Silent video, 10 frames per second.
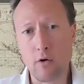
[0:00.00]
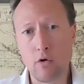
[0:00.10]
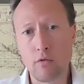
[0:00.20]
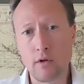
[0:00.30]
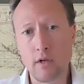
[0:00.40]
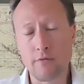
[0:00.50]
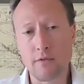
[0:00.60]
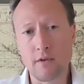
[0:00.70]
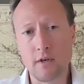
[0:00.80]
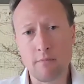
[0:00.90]
at all, if,
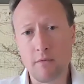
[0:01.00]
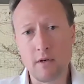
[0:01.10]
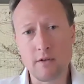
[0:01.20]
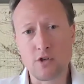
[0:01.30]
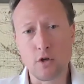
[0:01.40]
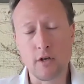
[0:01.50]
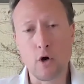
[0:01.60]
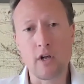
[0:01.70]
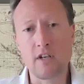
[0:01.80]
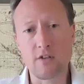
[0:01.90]
you know, certainly
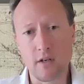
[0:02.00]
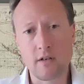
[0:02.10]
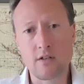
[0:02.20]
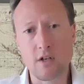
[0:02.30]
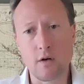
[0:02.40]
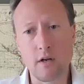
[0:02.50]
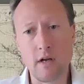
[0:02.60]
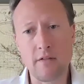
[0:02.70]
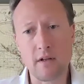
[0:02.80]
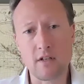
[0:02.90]
not easily. So
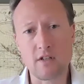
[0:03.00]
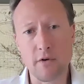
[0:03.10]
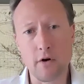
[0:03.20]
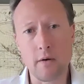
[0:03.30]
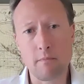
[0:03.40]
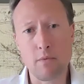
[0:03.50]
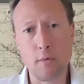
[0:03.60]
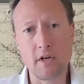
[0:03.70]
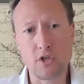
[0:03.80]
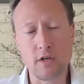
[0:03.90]
I think these are very
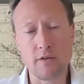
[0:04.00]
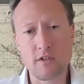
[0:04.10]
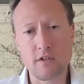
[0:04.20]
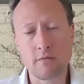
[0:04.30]
permanent shifts.